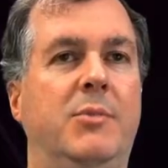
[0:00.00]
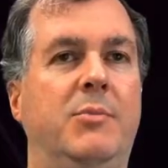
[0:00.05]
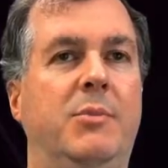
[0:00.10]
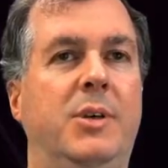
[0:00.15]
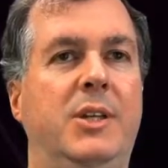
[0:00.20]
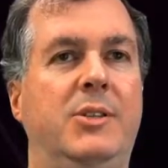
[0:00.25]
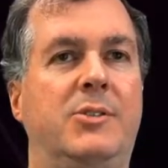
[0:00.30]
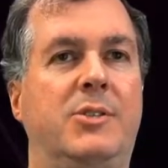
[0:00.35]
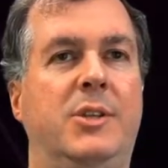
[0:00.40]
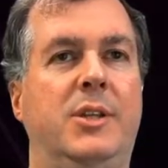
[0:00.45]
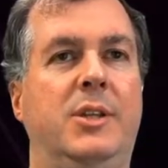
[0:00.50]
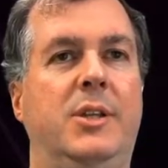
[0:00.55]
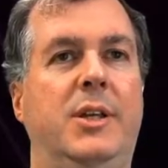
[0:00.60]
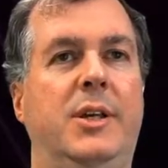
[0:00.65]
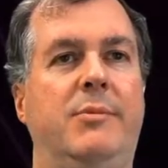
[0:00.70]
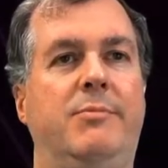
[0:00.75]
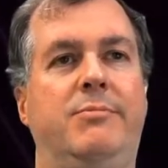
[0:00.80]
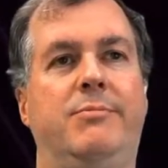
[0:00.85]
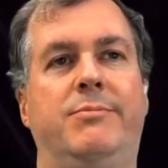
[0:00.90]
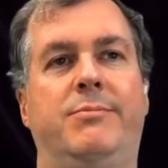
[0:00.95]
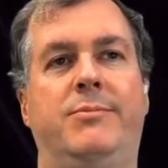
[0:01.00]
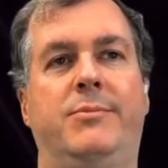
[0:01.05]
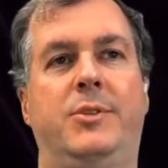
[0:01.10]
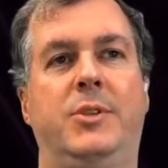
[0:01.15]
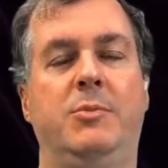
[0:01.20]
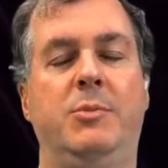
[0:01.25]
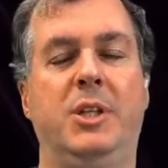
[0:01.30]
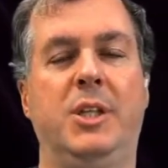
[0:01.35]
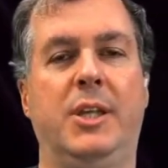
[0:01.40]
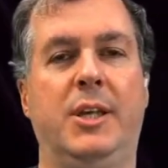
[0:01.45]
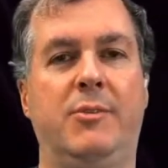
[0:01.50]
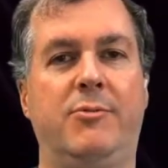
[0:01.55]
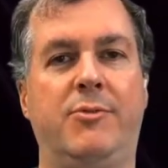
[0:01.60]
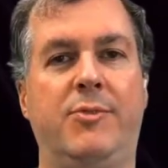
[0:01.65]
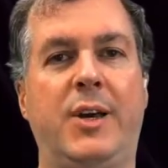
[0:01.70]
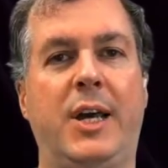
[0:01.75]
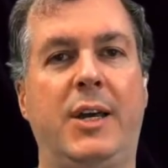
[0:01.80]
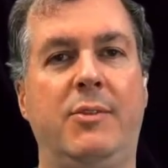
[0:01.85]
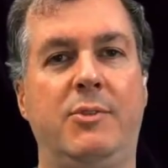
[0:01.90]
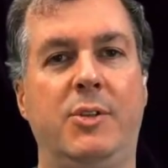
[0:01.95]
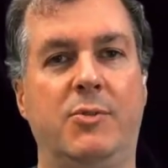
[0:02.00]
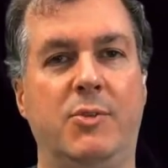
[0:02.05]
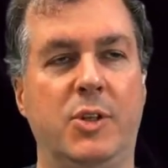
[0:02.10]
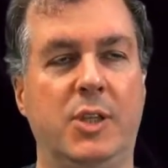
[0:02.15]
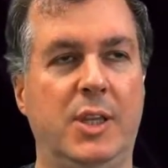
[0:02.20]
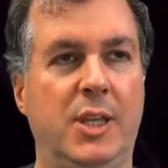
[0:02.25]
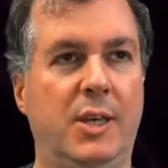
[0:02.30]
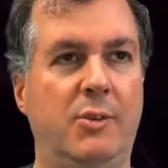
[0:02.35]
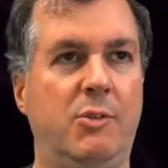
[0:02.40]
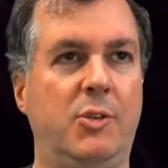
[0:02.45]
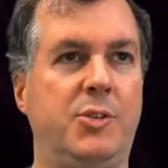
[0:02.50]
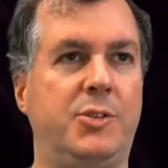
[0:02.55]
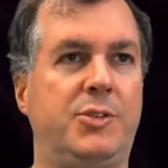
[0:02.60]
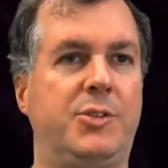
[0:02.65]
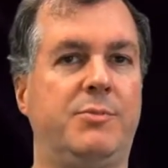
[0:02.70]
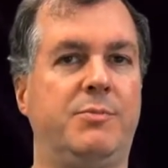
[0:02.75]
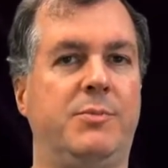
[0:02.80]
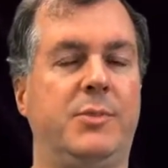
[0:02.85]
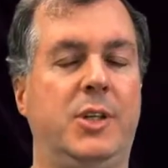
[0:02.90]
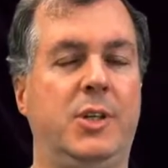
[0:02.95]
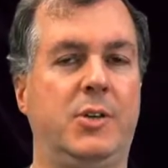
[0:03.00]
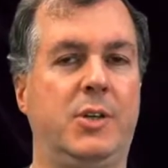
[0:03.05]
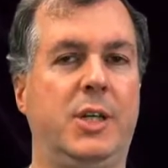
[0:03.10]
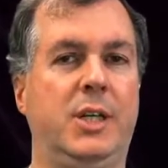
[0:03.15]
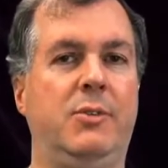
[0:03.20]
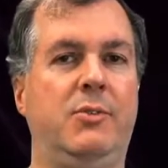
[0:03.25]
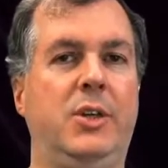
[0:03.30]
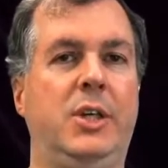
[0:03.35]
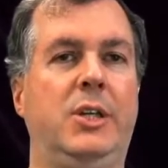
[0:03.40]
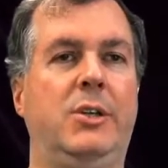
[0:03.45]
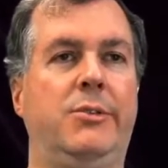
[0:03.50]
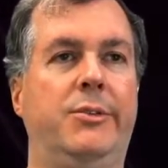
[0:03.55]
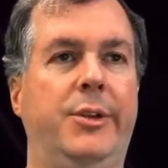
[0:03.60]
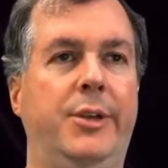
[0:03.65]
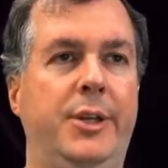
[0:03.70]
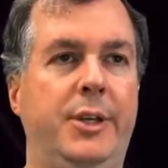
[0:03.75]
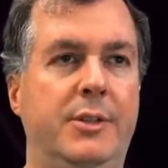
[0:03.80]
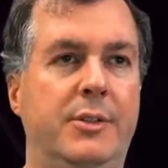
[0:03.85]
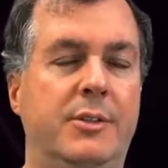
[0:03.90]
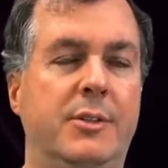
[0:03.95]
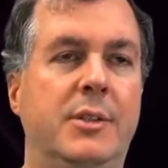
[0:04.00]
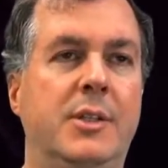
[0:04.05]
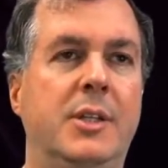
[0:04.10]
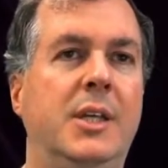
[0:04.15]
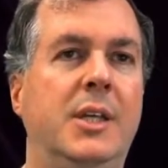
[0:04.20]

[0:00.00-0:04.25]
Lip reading: Basically, to me, 5 different levels, all kind of interlinked.